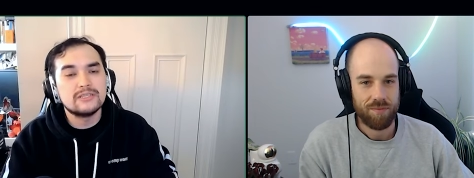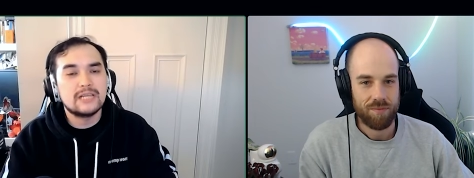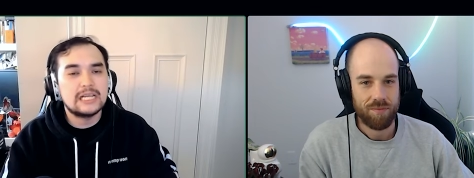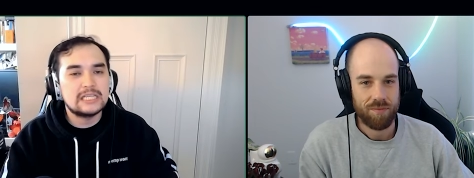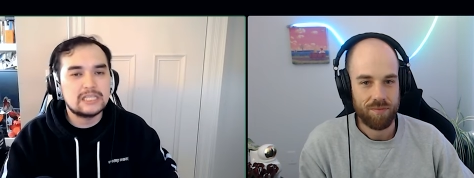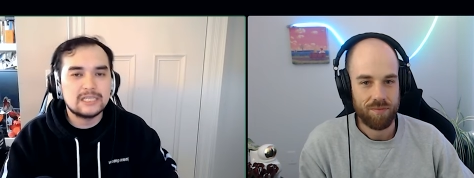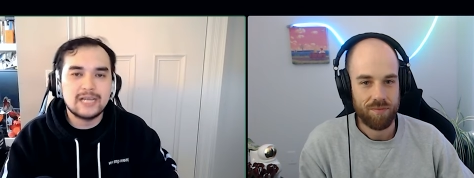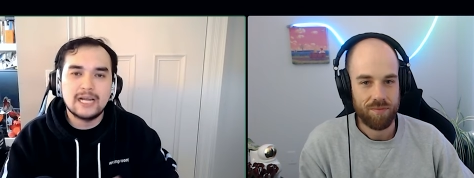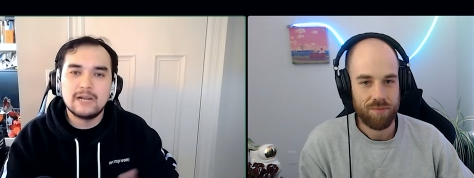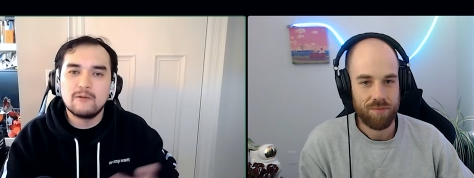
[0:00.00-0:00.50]

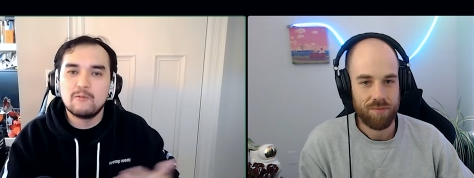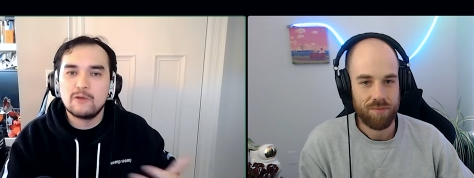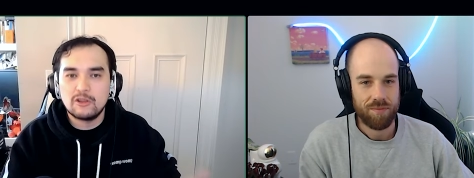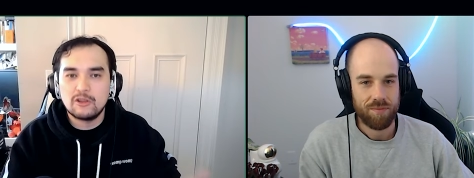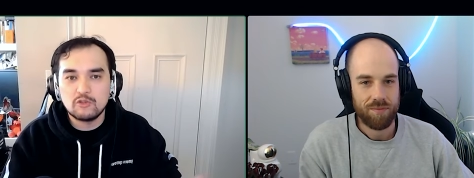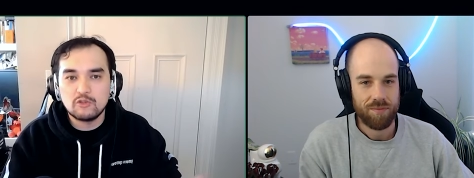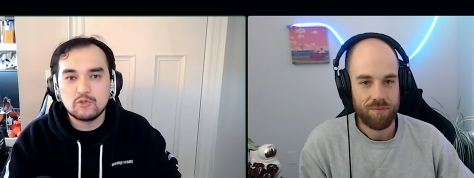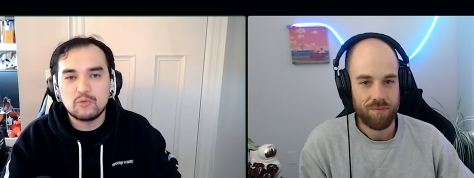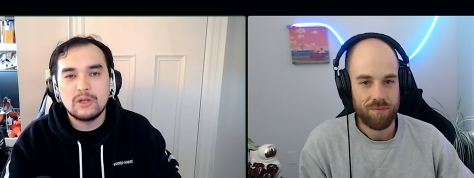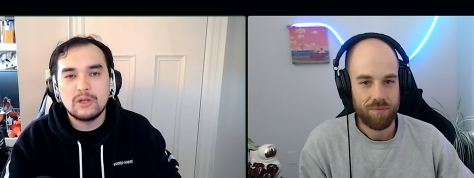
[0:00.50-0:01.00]
Speaker 1: That's kind of one of
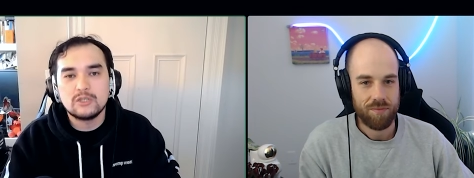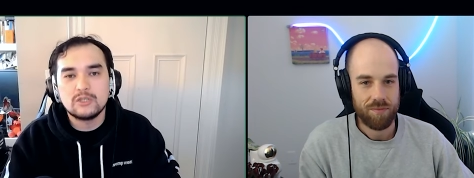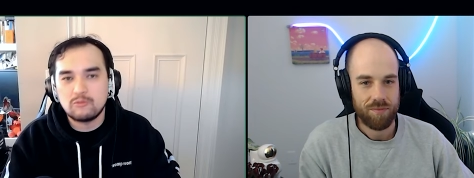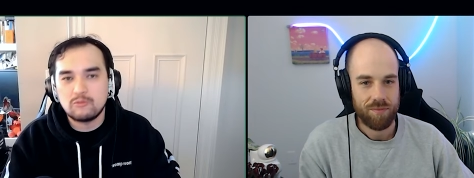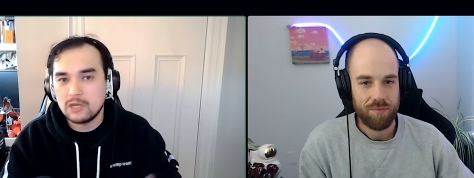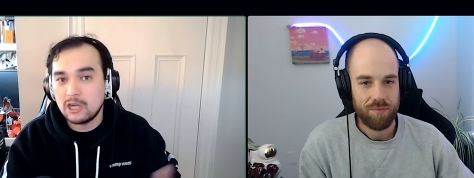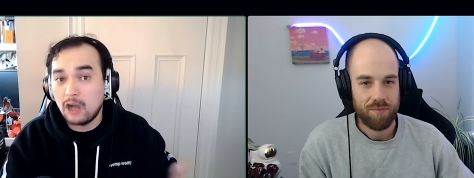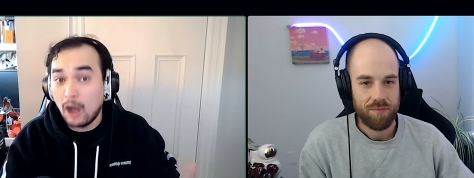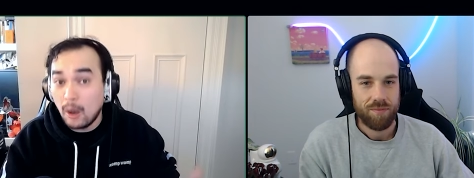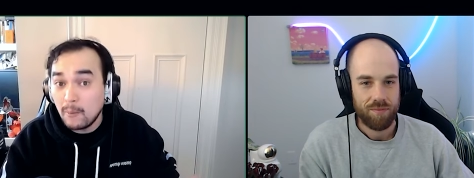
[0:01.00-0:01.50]
those ones who
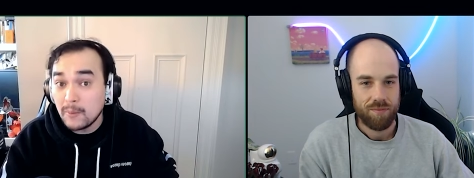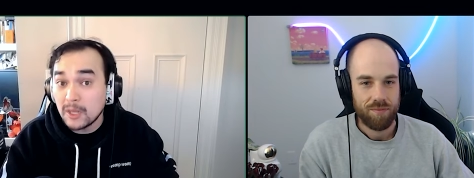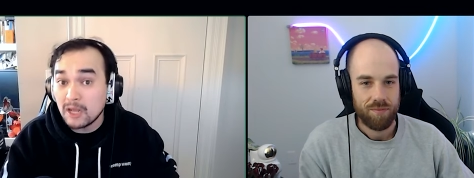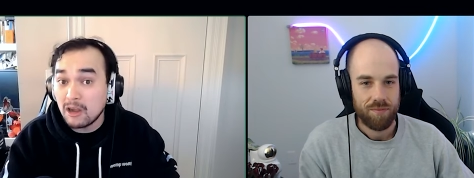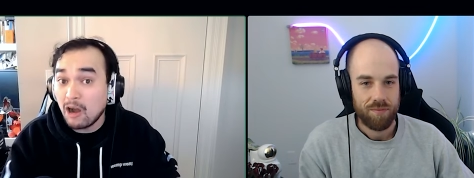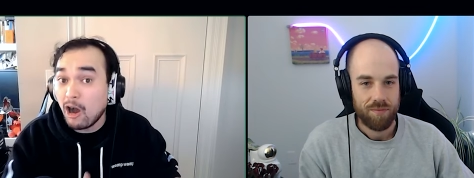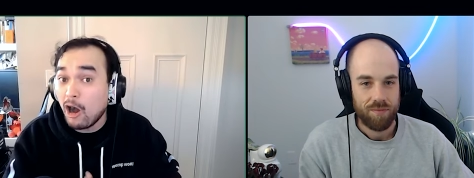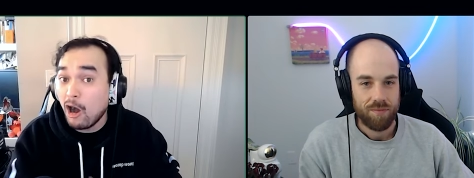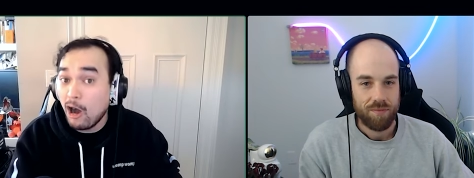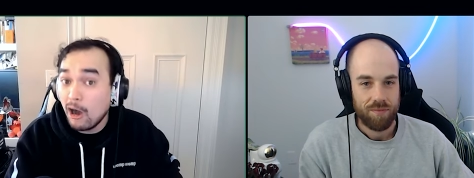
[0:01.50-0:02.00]
are
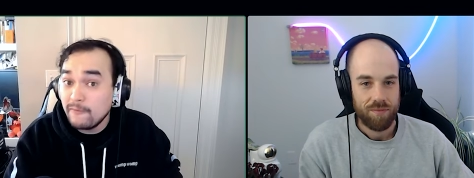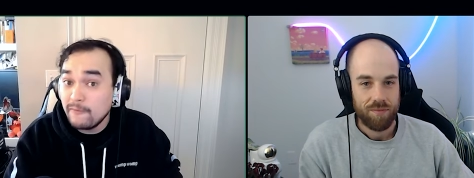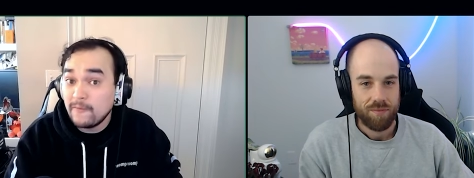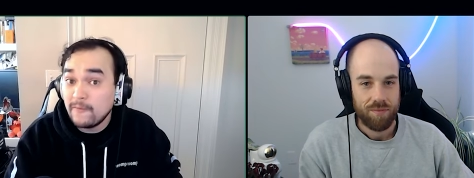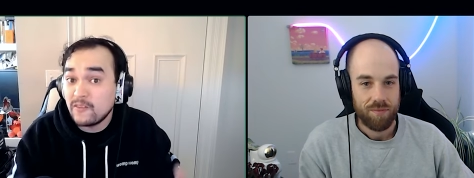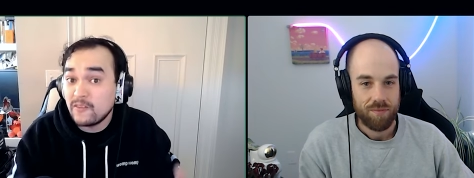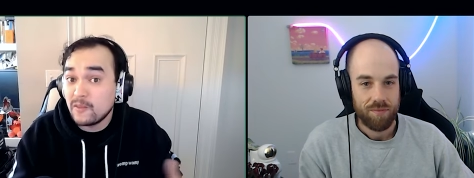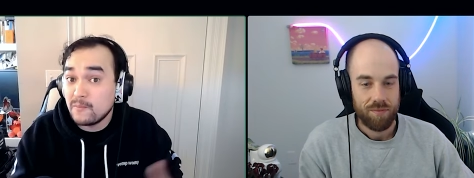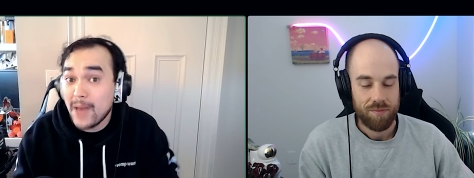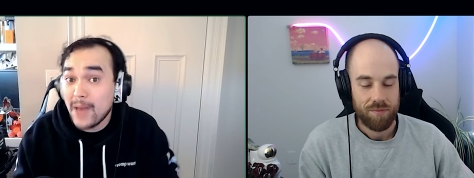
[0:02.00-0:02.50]
coming off
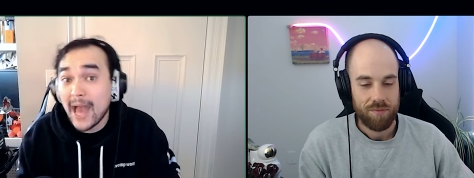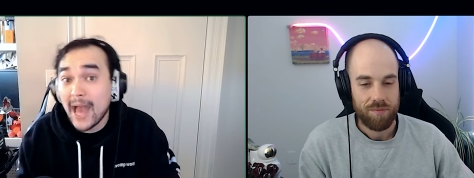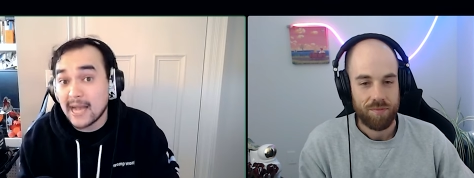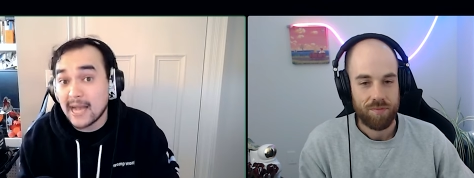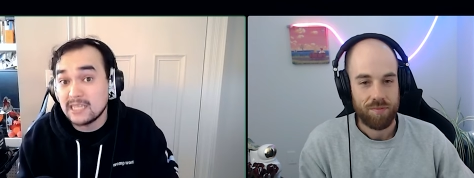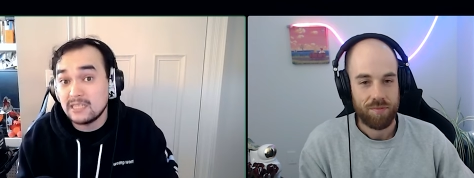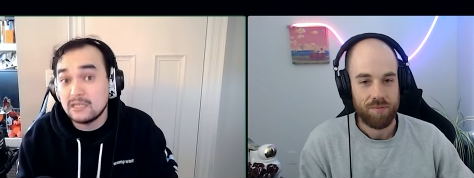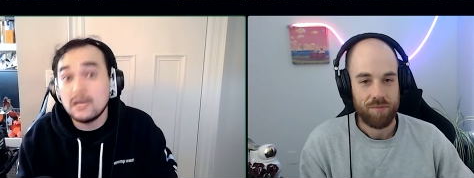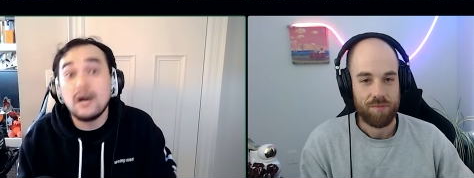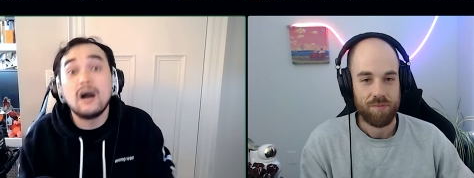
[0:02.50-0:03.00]
of the
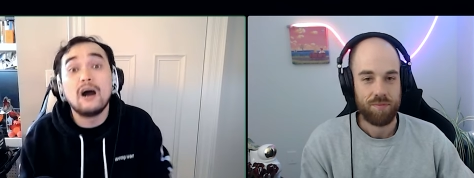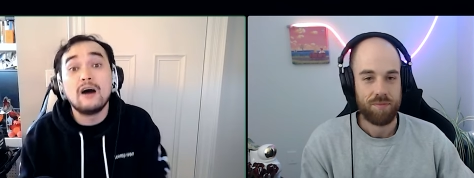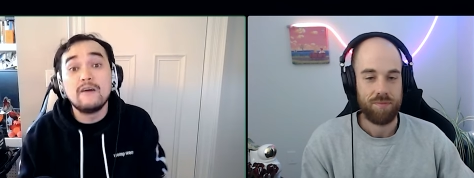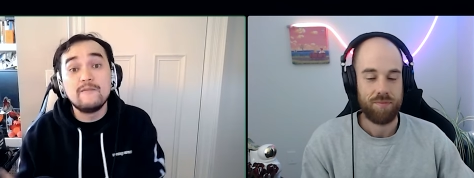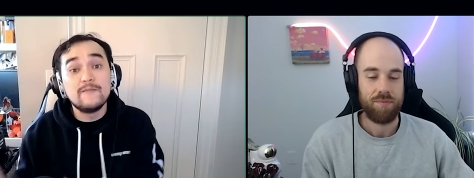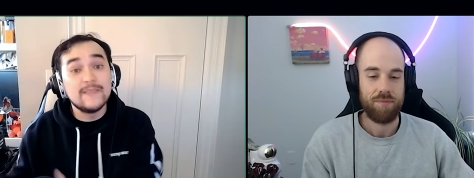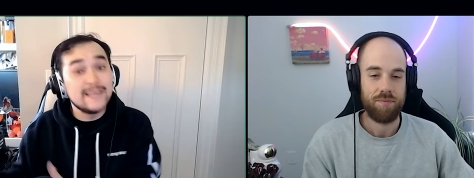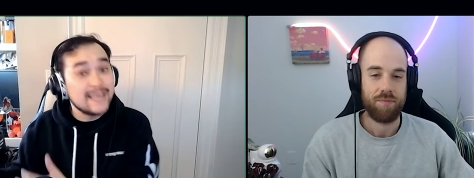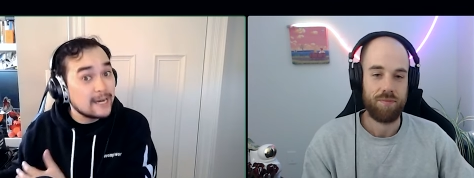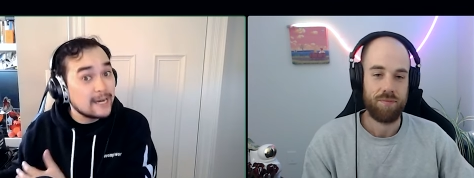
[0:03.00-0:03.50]
backs
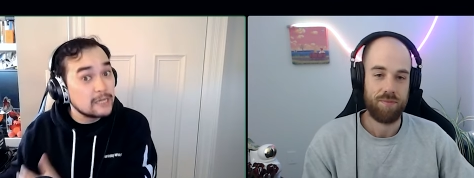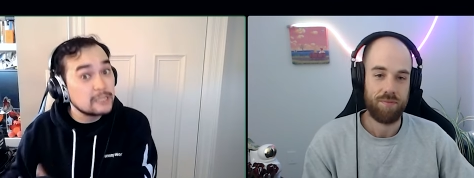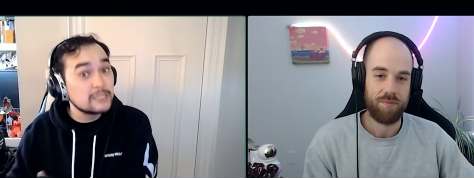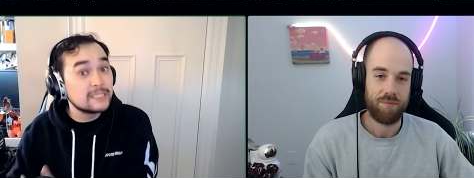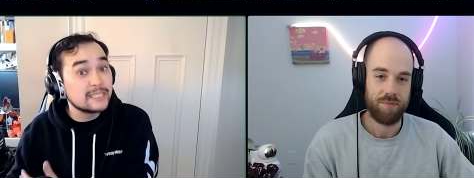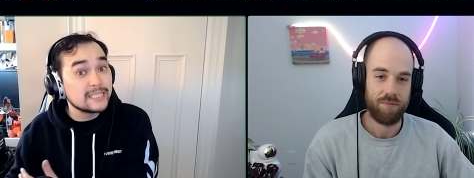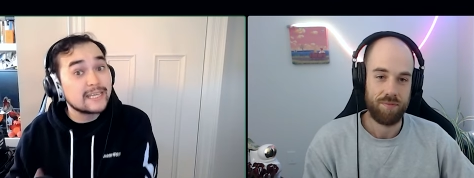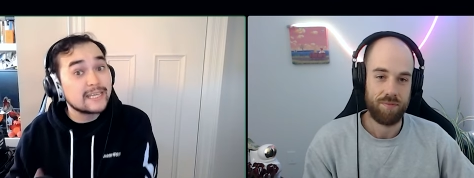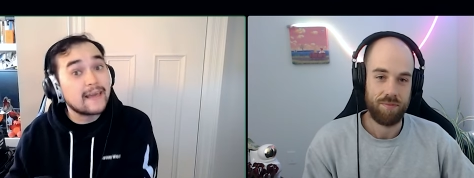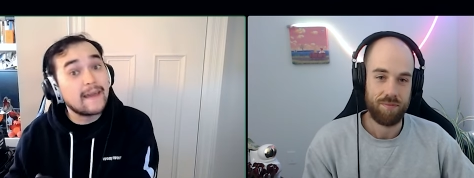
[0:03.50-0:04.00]
of the L
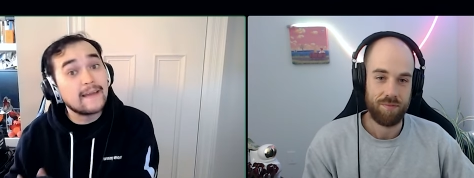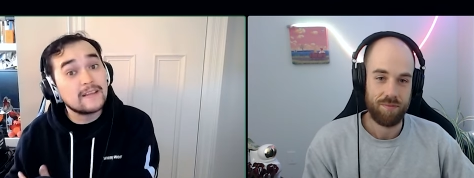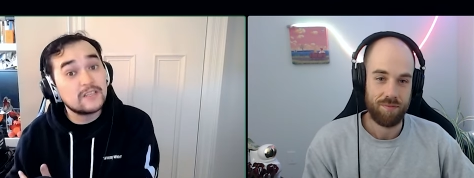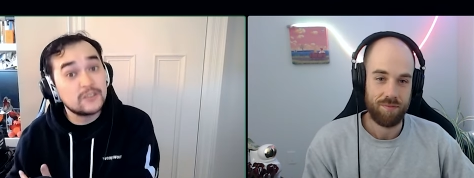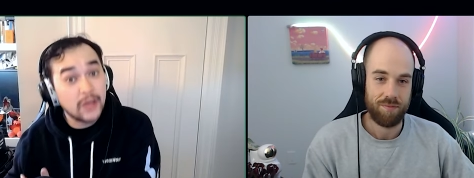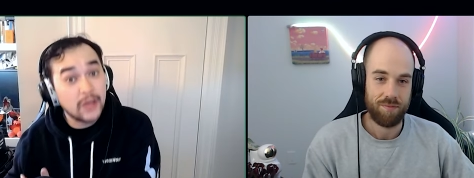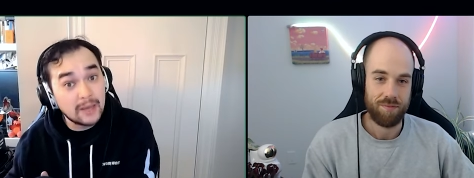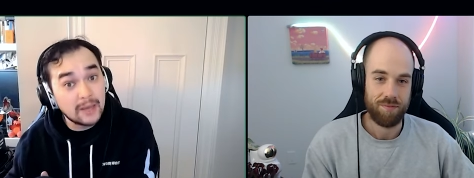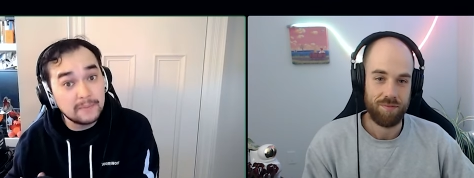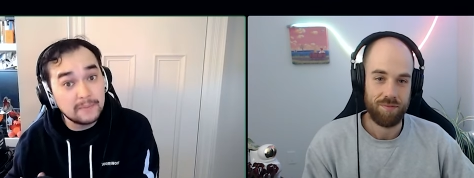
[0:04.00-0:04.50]
C K
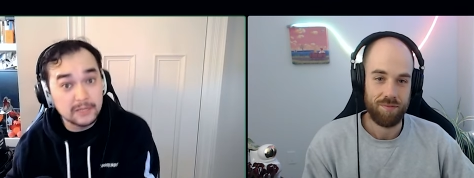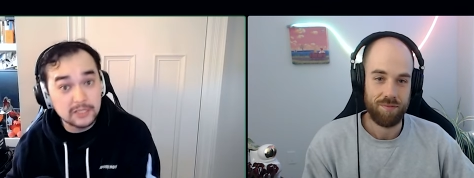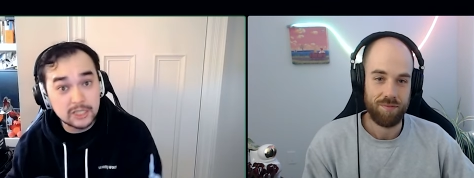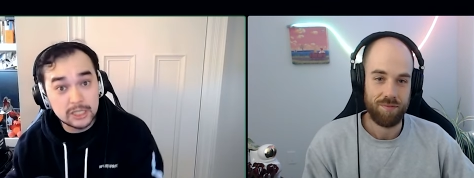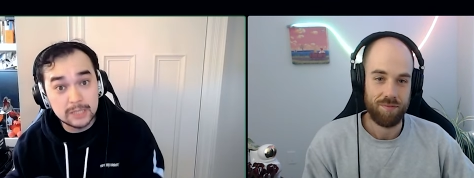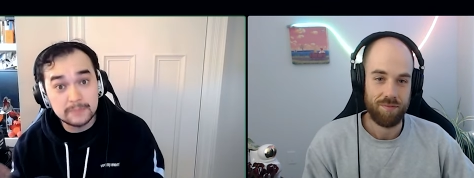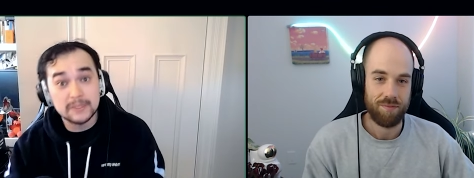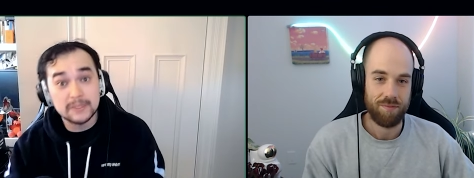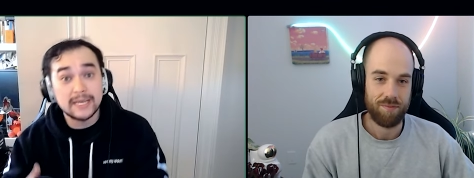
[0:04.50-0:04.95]
Championship,